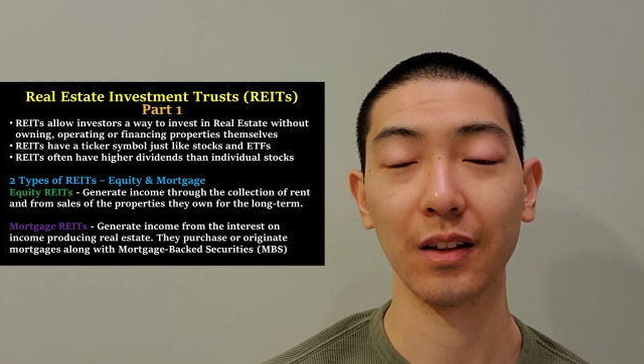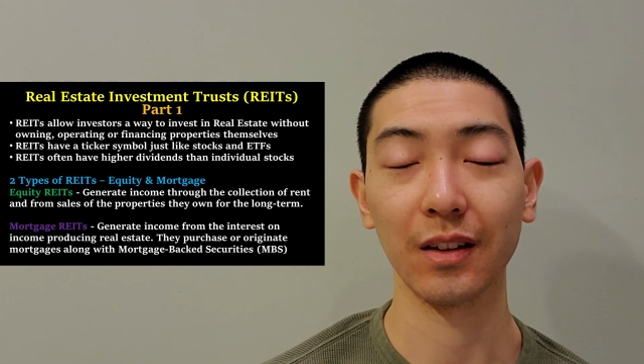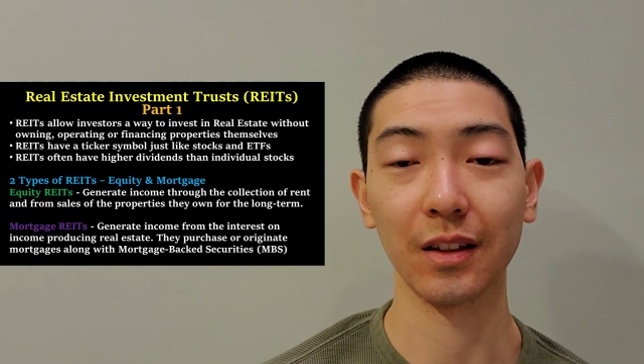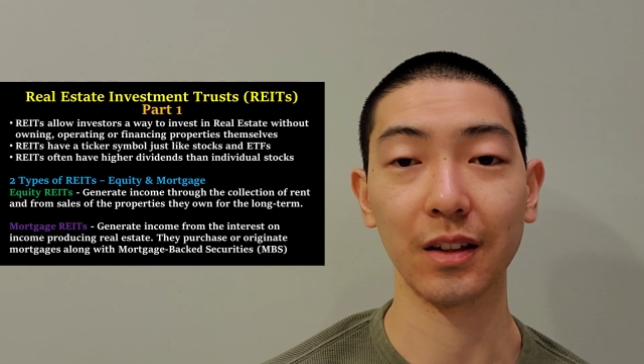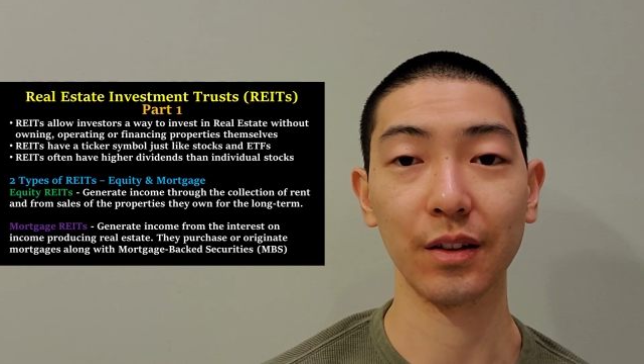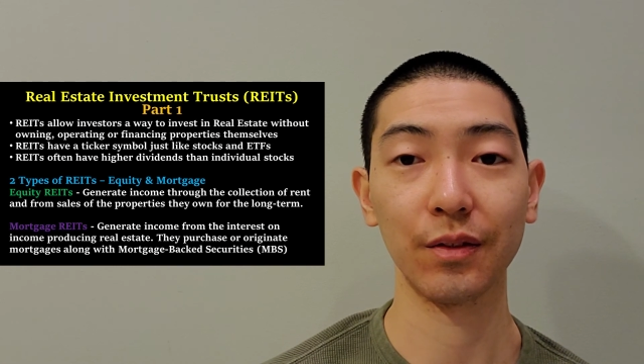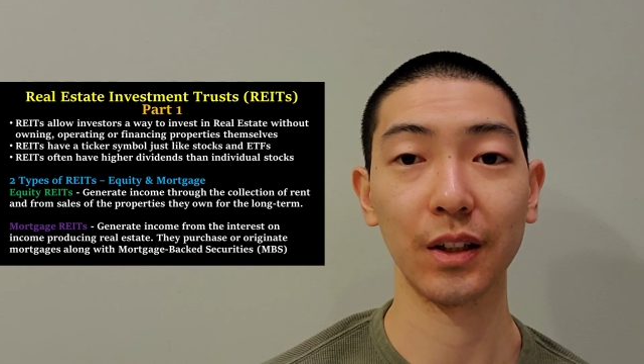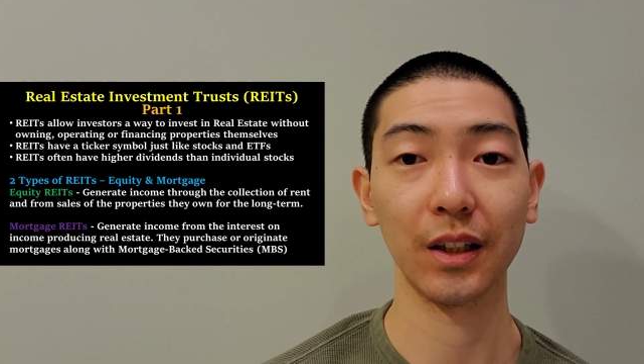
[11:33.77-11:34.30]
the
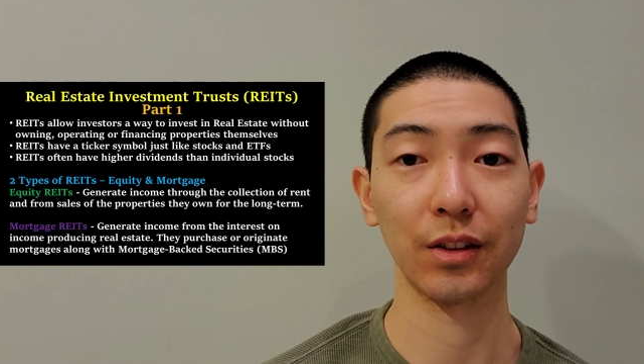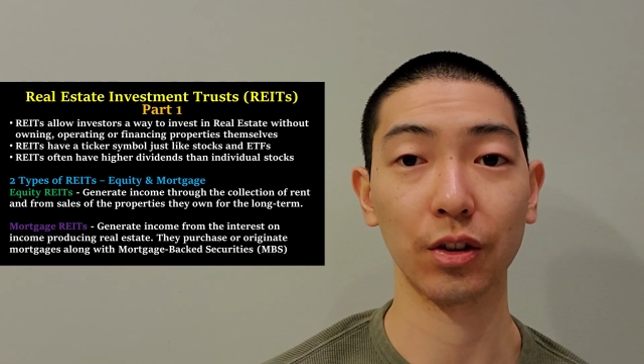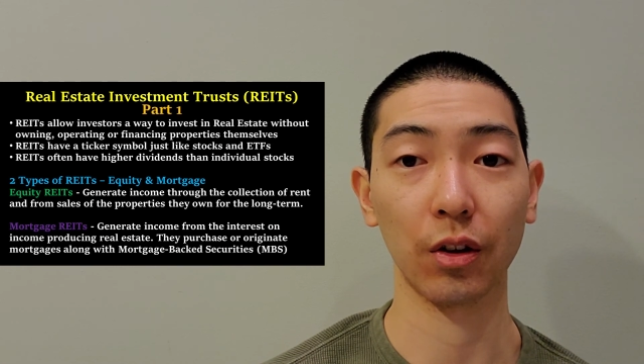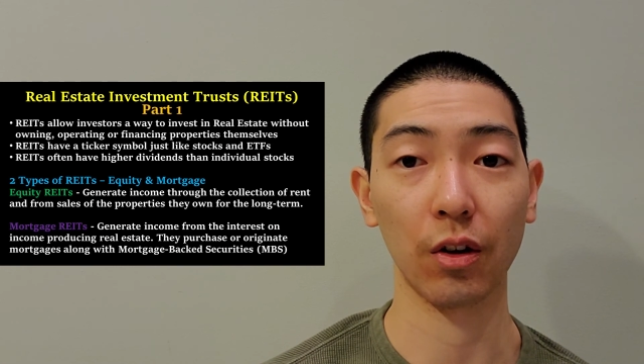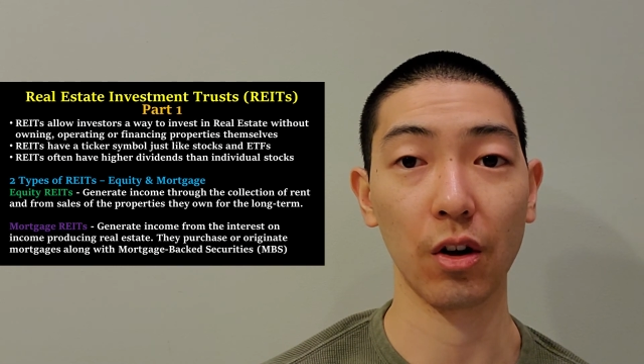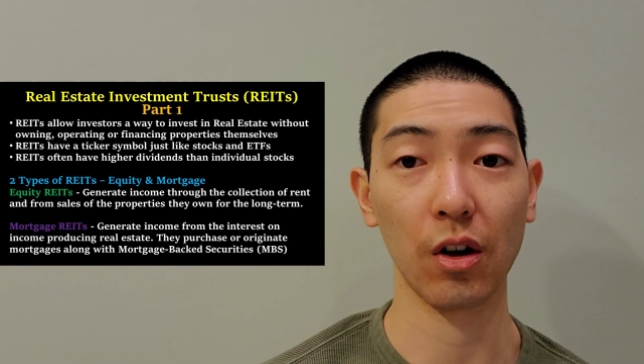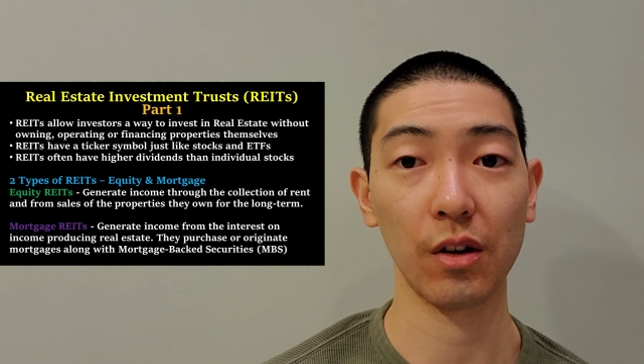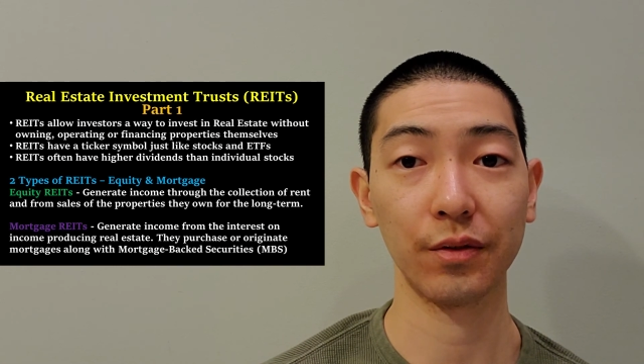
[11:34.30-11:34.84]
dividends are
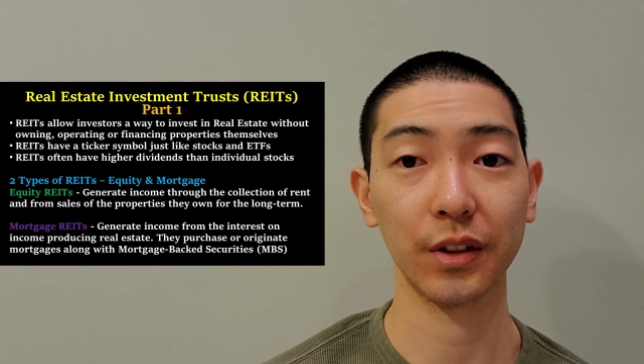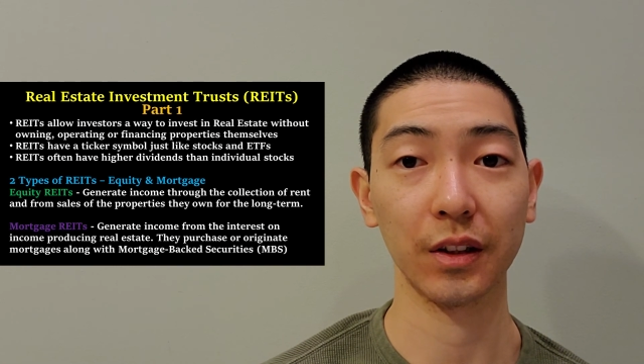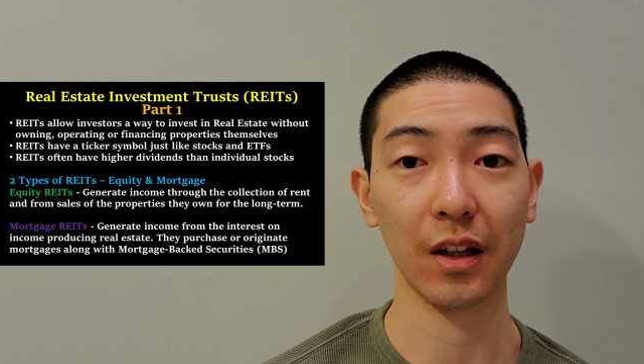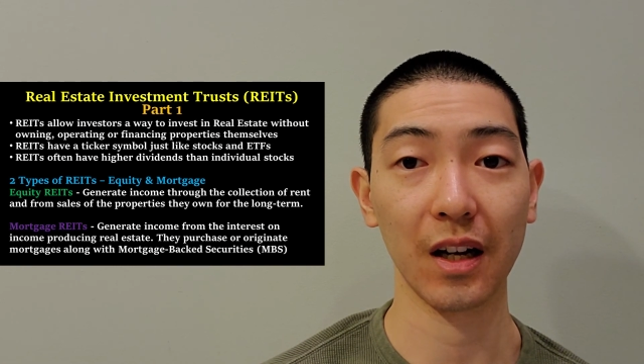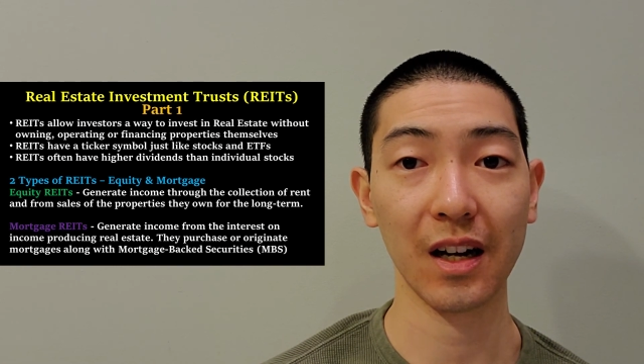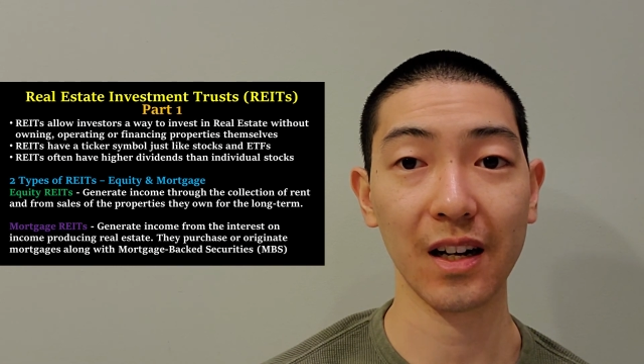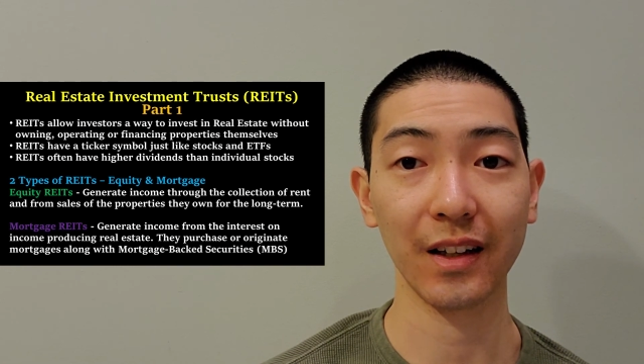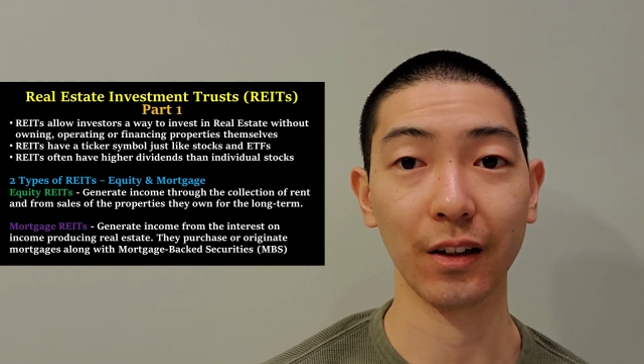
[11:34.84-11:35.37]
often
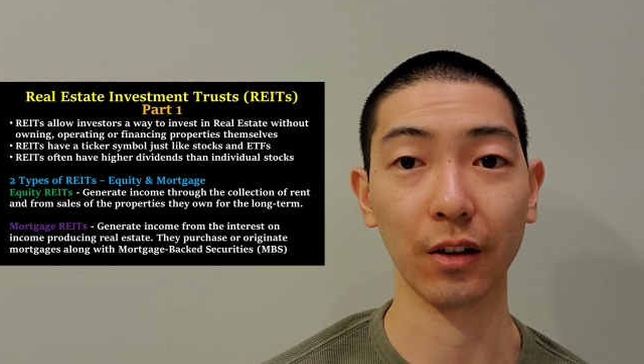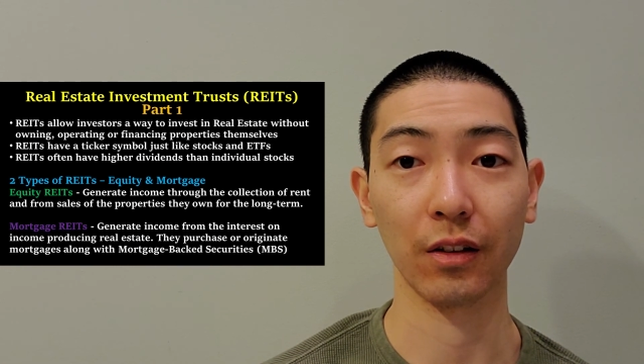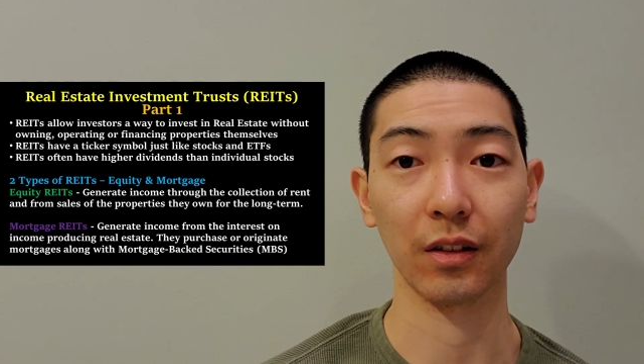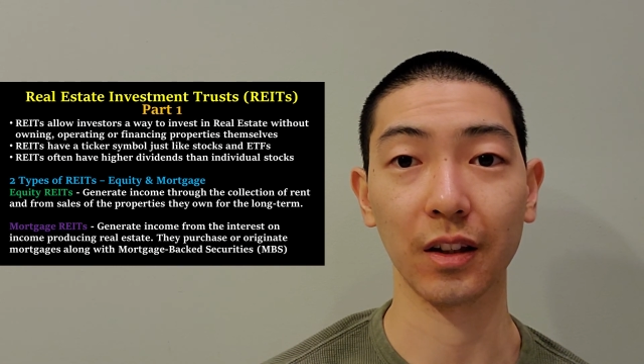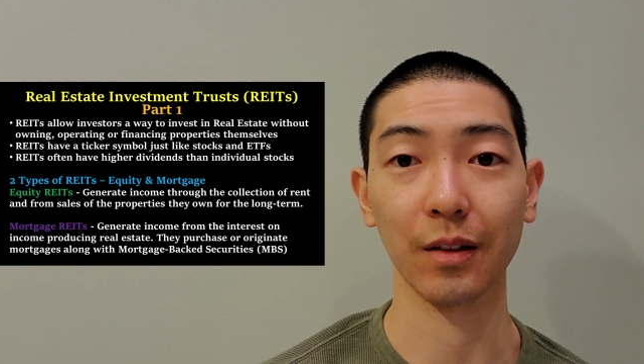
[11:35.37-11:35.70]
higher